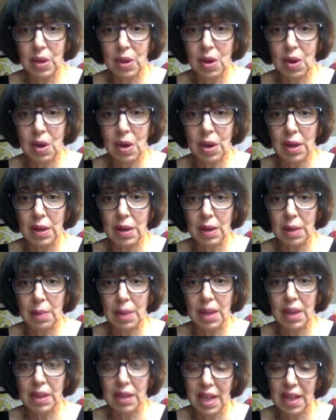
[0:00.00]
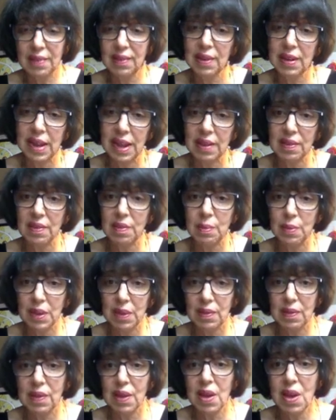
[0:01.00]
on my class
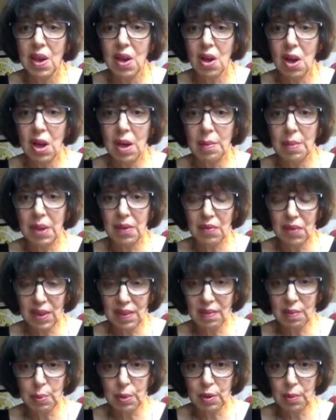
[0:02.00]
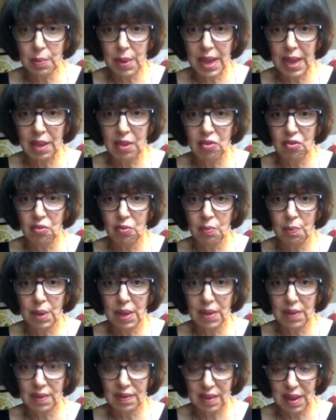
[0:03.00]
announcements on my Facebook page
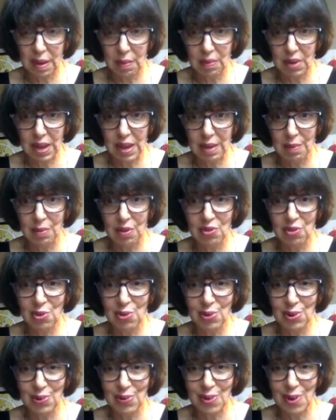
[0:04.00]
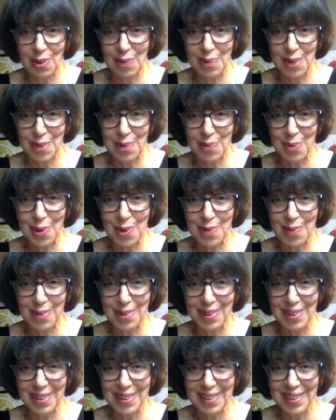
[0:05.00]
by the same name, Intuitive Art by Barbara.
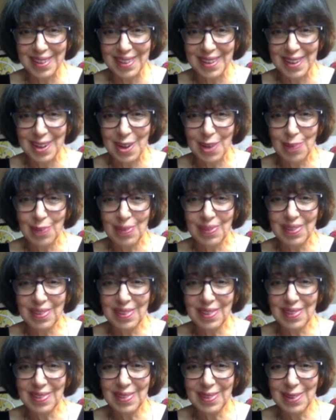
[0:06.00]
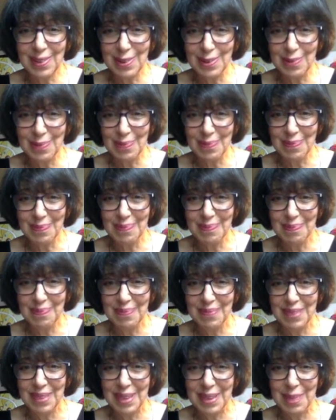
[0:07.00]
Hope to see you soon.
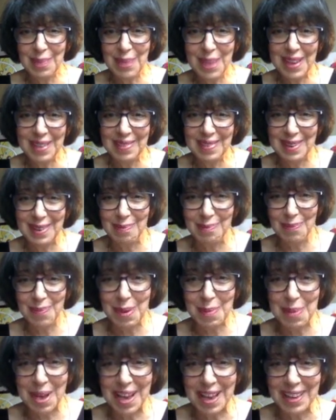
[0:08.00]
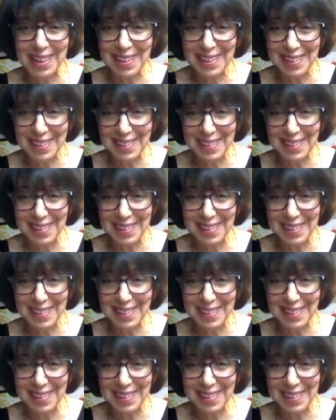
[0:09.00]
Keep painting. Bye-bye.